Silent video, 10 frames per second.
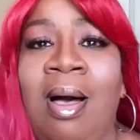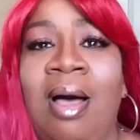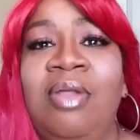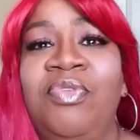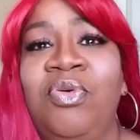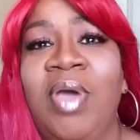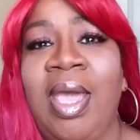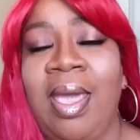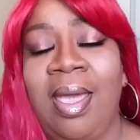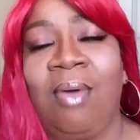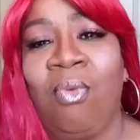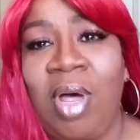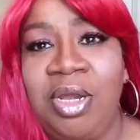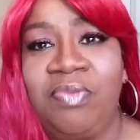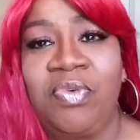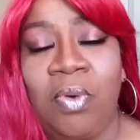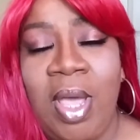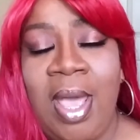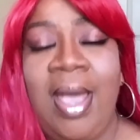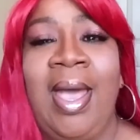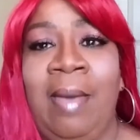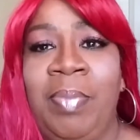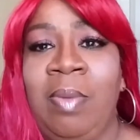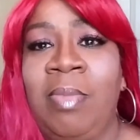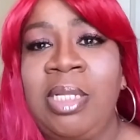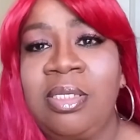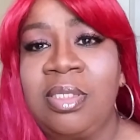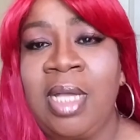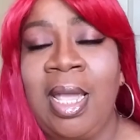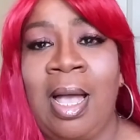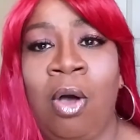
all of you a wonderful, happy Mother's Day.